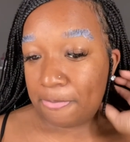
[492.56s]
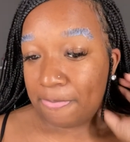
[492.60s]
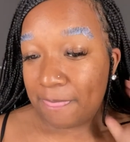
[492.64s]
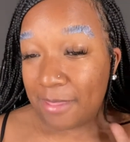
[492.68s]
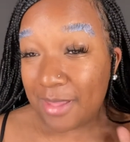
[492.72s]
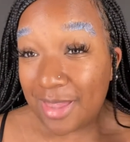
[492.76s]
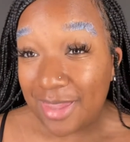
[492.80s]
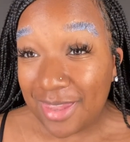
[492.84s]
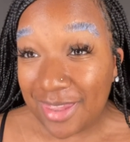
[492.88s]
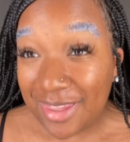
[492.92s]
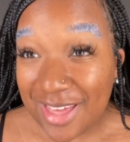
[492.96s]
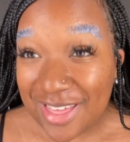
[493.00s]

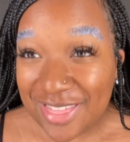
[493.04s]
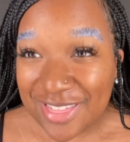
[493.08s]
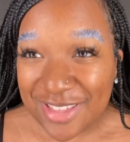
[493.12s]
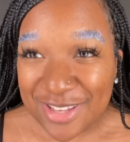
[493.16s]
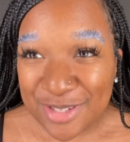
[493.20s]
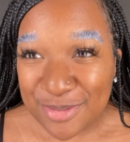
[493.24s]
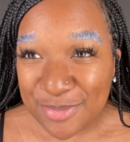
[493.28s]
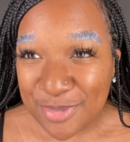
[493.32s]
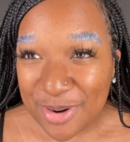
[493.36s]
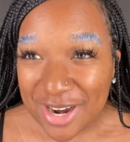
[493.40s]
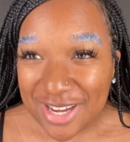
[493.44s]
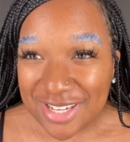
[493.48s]
let this
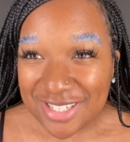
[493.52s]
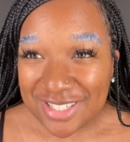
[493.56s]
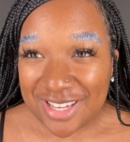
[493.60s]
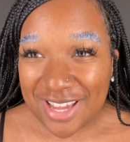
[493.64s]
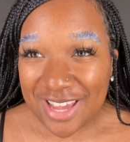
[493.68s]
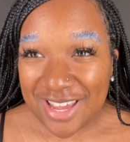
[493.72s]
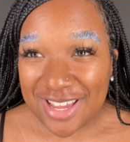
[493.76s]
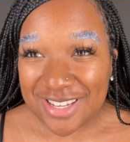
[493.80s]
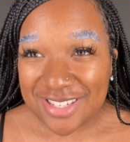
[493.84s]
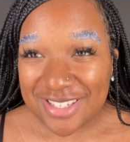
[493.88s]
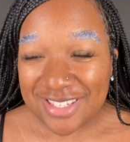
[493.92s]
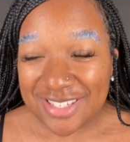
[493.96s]

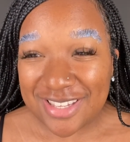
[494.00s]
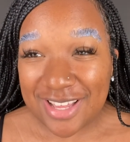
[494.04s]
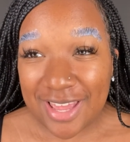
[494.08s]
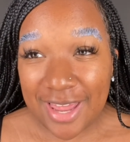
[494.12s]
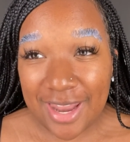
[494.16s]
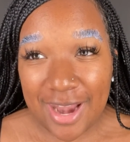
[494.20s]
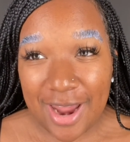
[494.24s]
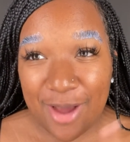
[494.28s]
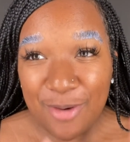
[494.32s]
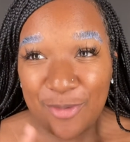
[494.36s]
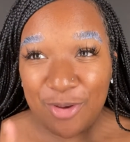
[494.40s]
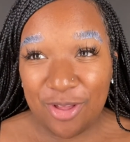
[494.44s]
process, and
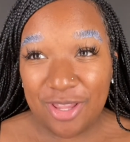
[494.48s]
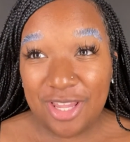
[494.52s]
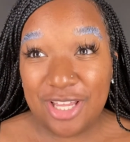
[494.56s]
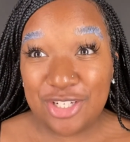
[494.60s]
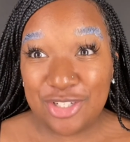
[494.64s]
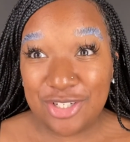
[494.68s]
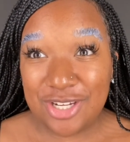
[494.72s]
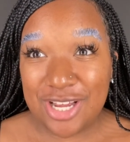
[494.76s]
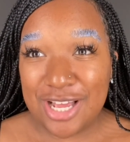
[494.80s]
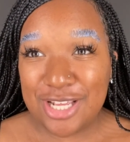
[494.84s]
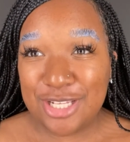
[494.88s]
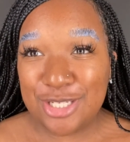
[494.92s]
I will let you
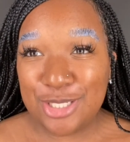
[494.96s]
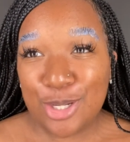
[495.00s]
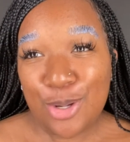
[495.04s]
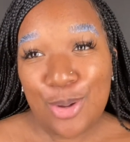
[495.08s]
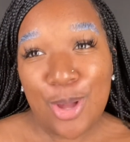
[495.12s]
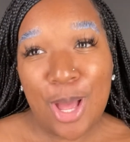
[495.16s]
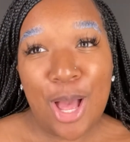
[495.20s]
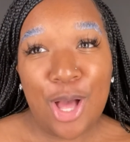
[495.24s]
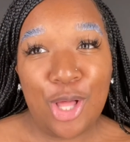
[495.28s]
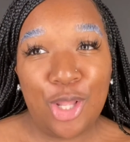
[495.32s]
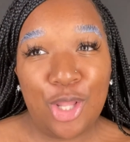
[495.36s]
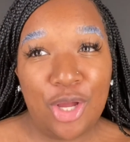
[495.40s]
guys know
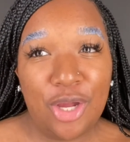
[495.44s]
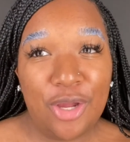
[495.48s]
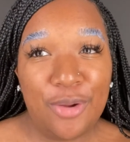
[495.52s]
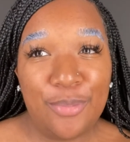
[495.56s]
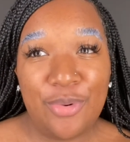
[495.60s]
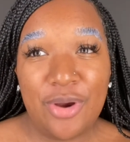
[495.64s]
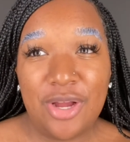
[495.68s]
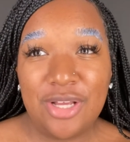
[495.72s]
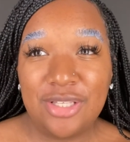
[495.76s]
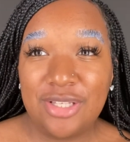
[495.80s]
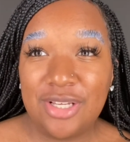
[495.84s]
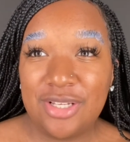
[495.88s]
how long the
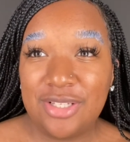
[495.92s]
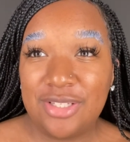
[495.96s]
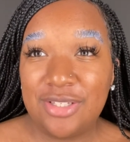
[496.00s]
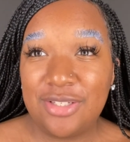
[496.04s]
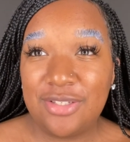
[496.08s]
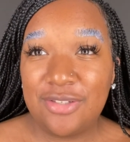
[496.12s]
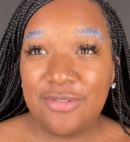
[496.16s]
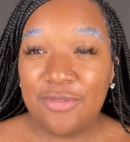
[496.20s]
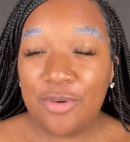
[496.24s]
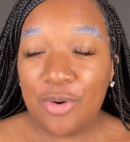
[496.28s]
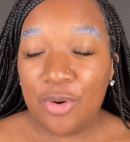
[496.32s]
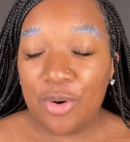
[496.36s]
process is
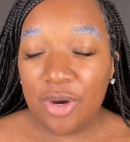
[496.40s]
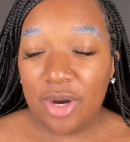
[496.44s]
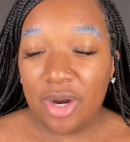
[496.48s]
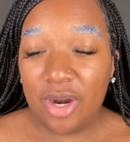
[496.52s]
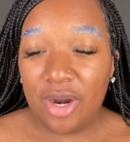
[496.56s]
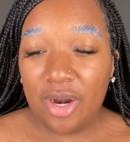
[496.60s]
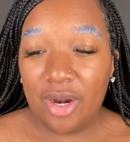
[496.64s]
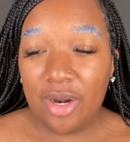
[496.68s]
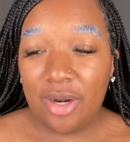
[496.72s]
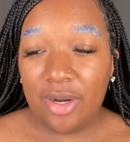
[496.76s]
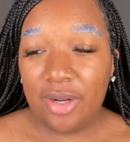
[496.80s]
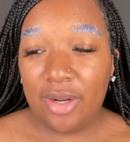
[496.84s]
for
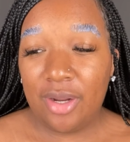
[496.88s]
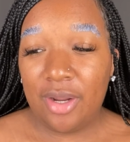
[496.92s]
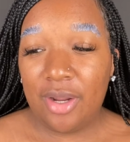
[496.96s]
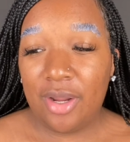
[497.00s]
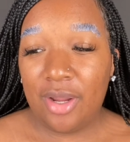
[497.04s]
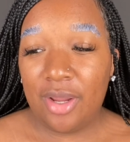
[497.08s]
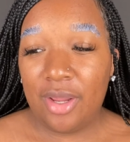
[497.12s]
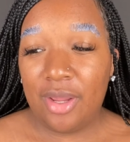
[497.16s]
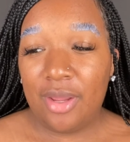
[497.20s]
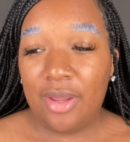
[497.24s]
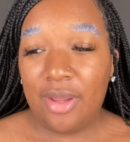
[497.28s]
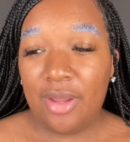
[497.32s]

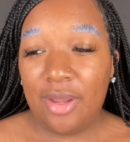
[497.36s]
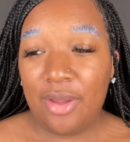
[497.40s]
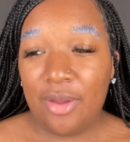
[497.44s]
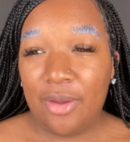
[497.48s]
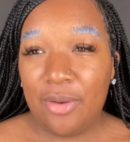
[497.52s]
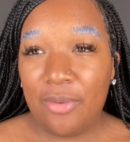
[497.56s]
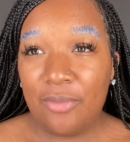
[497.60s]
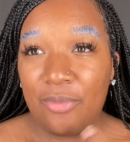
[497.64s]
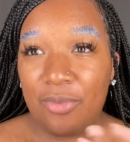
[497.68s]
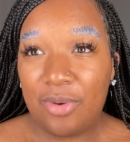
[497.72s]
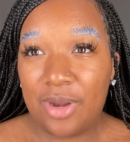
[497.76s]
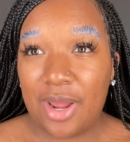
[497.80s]

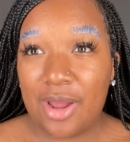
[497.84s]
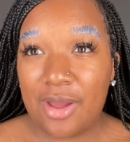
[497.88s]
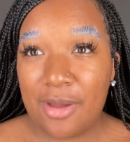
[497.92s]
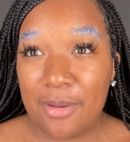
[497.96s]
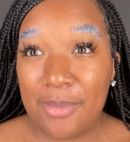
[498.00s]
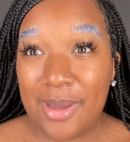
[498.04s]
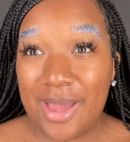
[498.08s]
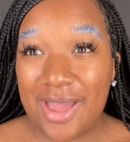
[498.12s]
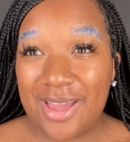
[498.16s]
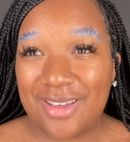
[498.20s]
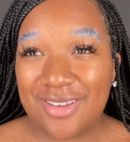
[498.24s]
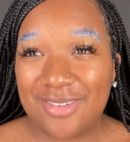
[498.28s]
when I come
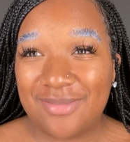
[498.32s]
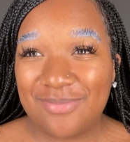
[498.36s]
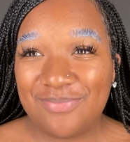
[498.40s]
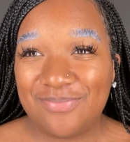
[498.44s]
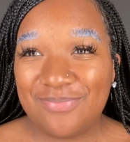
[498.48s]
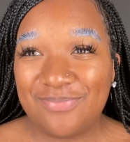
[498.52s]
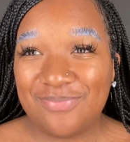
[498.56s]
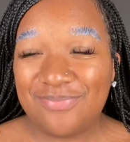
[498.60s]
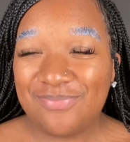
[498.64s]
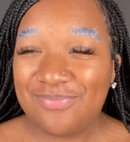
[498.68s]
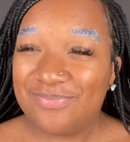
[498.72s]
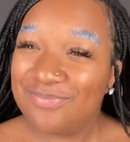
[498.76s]
back.
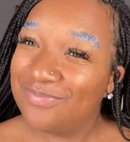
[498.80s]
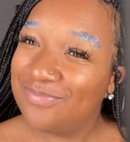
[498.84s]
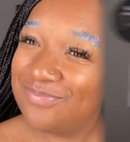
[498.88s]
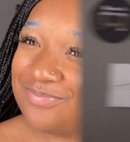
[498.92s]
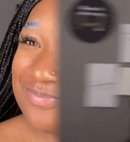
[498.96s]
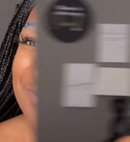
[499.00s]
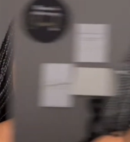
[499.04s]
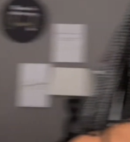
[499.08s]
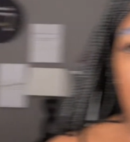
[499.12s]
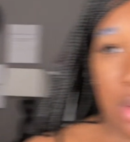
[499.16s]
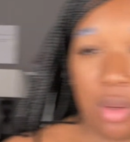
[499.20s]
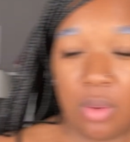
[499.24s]

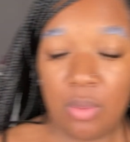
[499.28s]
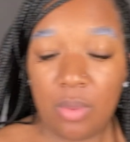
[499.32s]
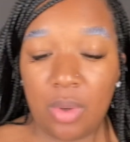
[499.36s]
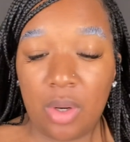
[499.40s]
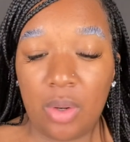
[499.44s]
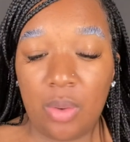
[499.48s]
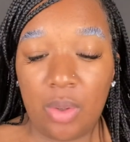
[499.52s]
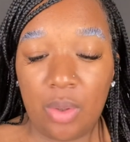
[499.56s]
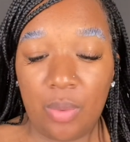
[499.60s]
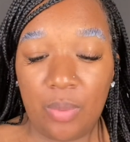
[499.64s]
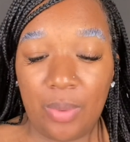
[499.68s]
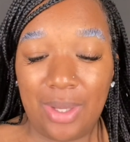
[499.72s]
While
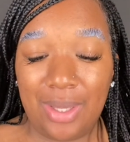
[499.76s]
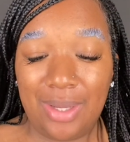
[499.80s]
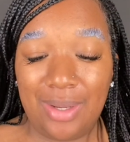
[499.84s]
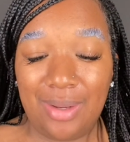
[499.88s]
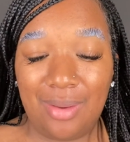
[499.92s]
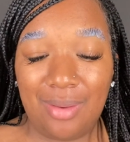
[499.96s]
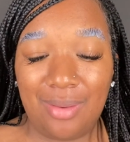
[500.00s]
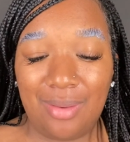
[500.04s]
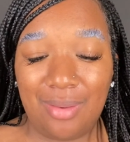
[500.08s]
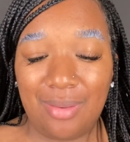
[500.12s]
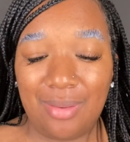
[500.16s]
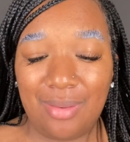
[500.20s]
we're
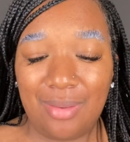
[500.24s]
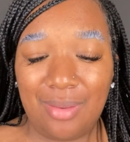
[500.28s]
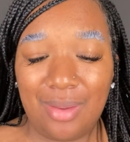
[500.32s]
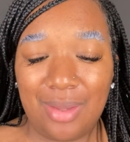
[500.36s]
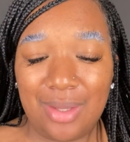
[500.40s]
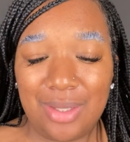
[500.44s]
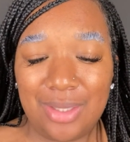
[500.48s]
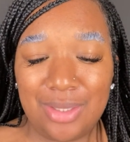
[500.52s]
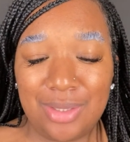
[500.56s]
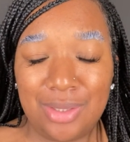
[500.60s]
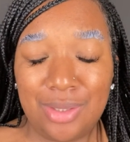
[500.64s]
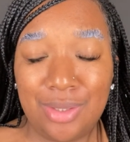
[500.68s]
waiting,
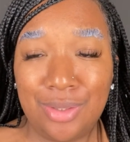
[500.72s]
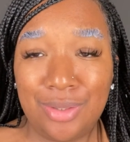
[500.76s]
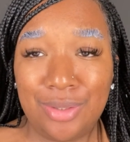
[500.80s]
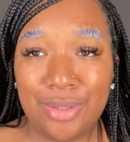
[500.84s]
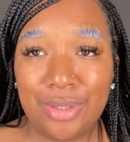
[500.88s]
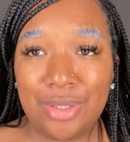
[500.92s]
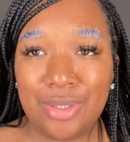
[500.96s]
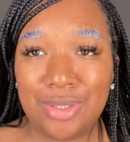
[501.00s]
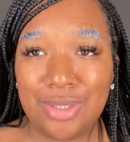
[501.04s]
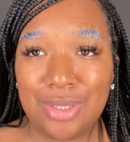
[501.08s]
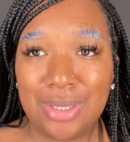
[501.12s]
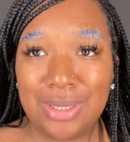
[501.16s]
let's
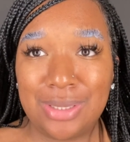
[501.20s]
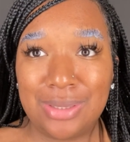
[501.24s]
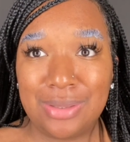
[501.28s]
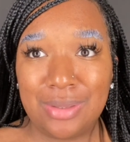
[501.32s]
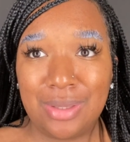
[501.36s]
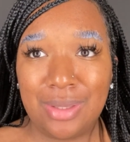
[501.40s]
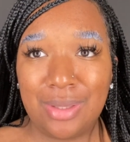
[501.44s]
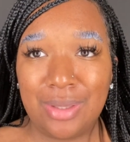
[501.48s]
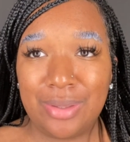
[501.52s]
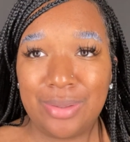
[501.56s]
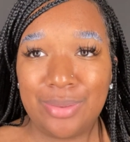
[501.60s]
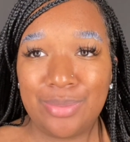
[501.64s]
nourish these
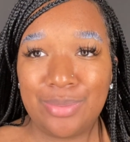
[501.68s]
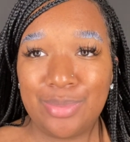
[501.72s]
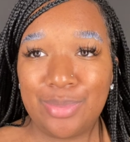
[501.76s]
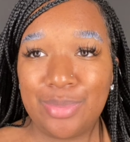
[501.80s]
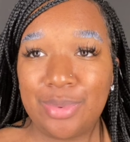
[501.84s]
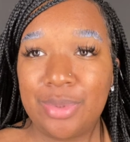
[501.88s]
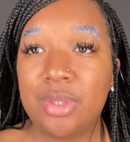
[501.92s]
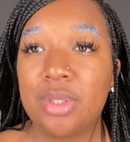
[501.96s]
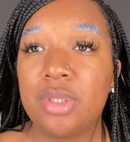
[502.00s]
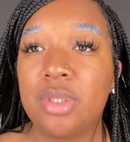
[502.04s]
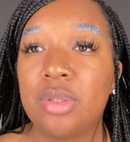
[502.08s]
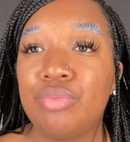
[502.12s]

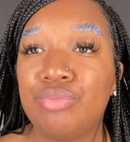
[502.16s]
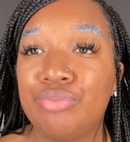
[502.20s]
lips.